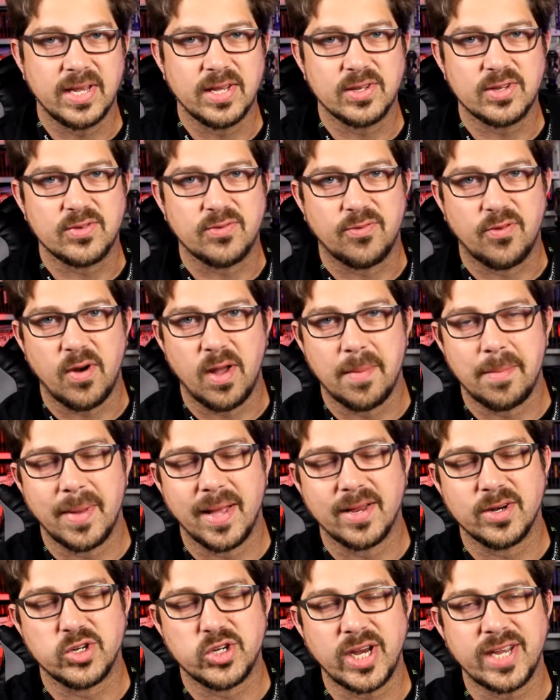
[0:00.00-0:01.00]
is from
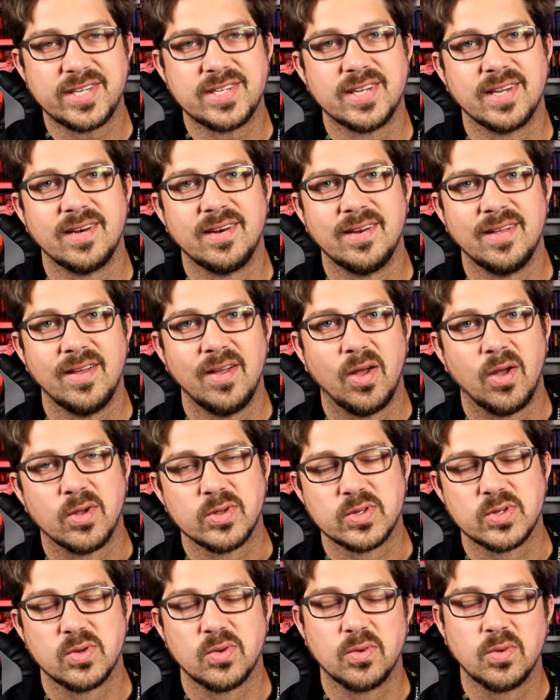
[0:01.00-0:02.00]
Jason,
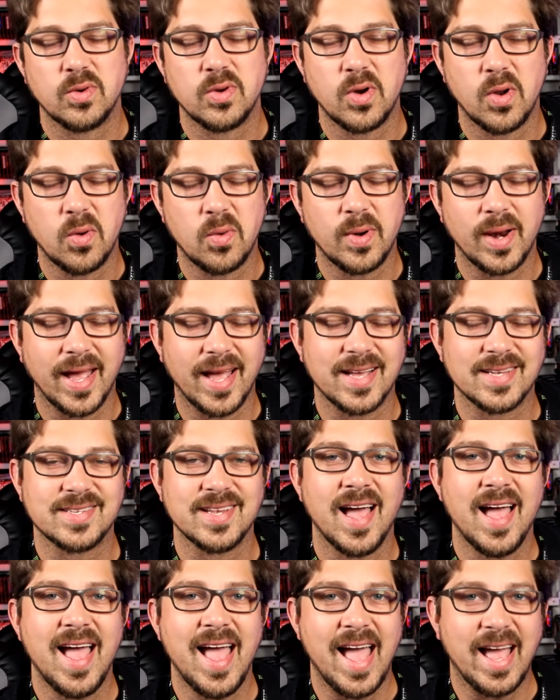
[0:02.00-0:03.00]
also known
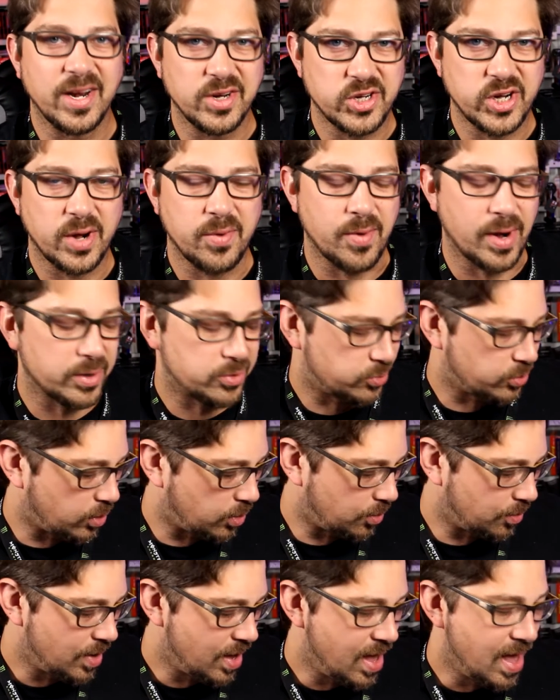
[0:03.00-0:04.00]
as NJ
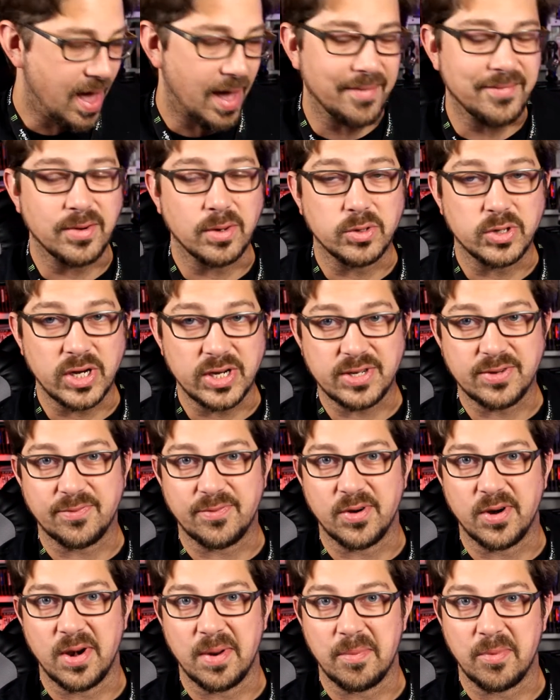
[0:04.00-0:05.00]
Retro. I've known Jason
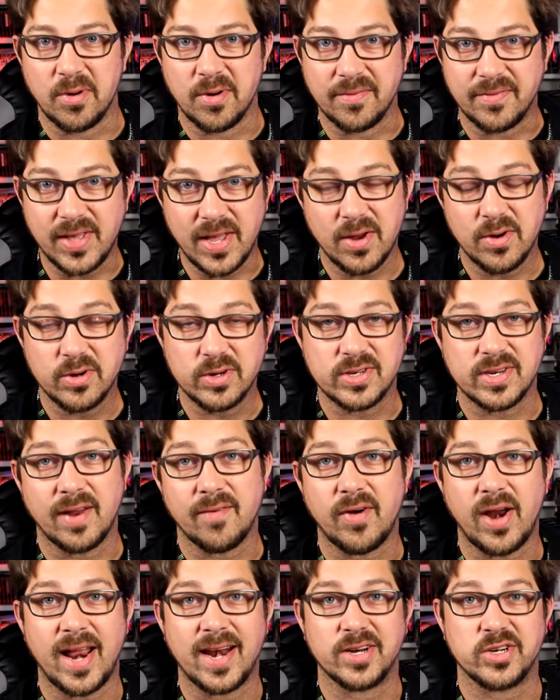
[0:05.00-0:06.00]
for a number of years,
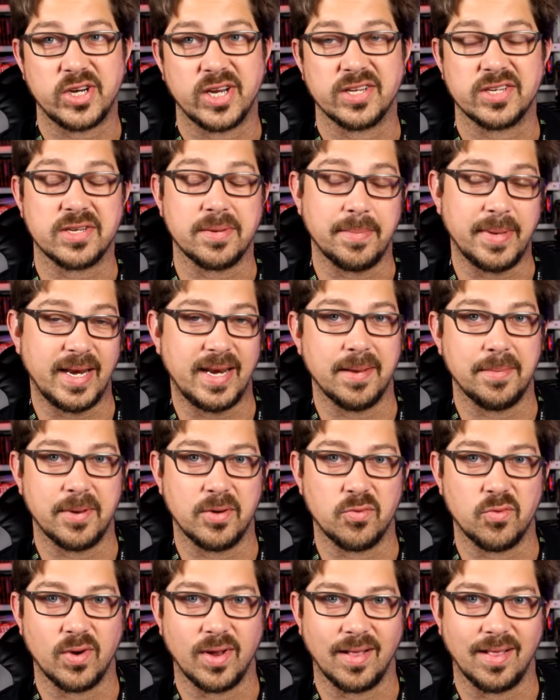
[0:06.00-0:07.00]
never had a chance to meet him
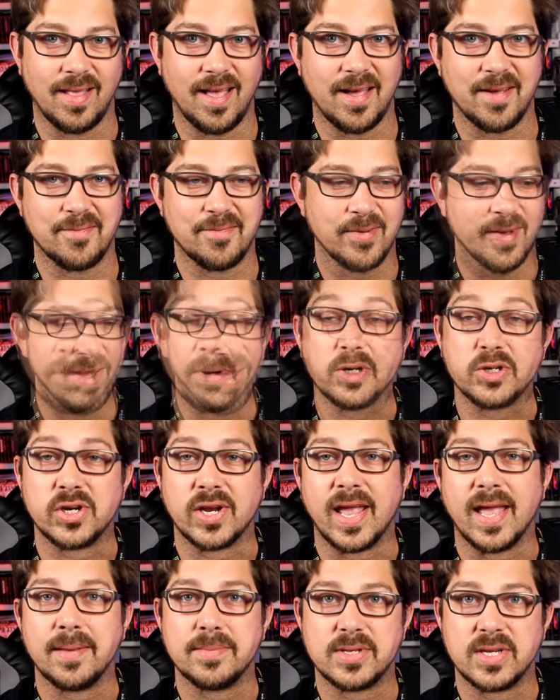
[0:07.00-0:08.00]
in real life. He had a bunch
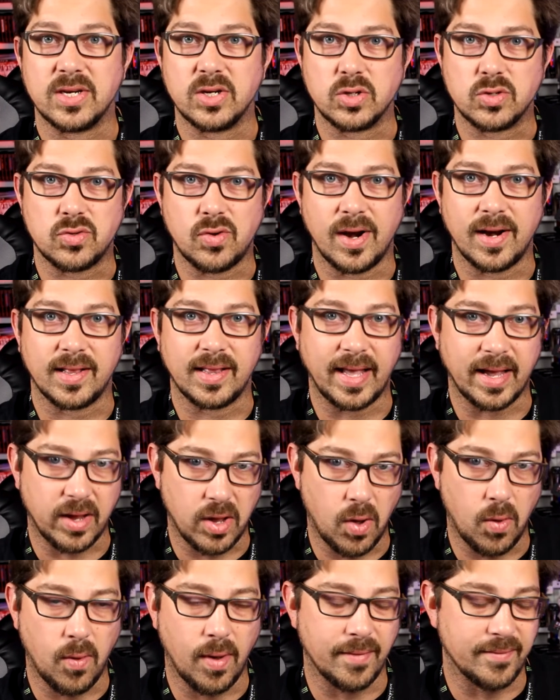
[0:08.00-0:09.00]
of games that he was trying to let
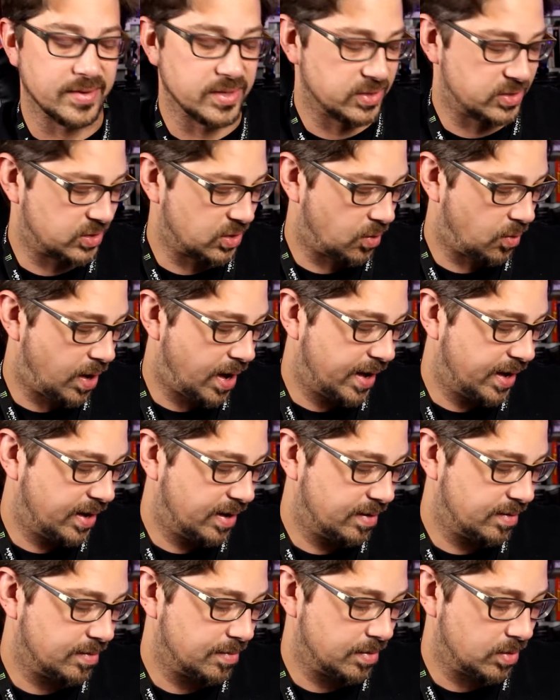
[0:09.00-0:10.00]
go of, and so
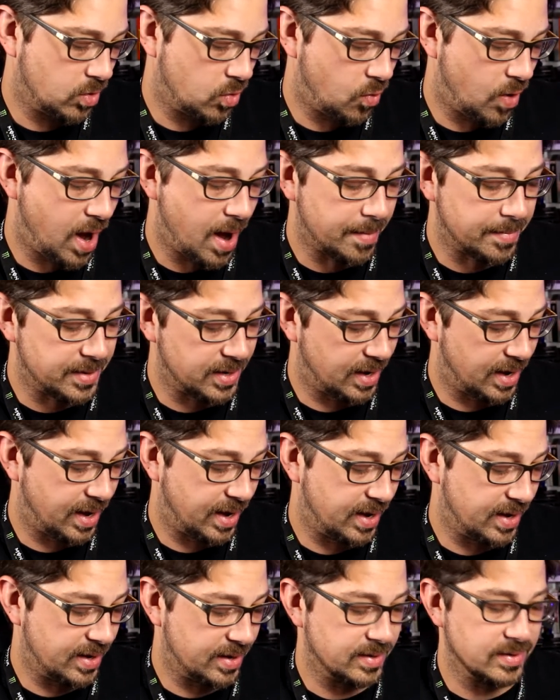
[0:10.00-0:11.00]
I grabbed
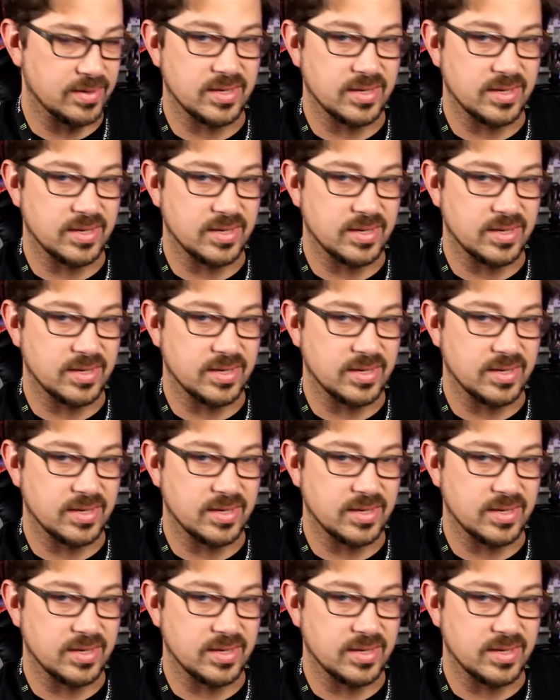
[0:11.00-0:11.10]
a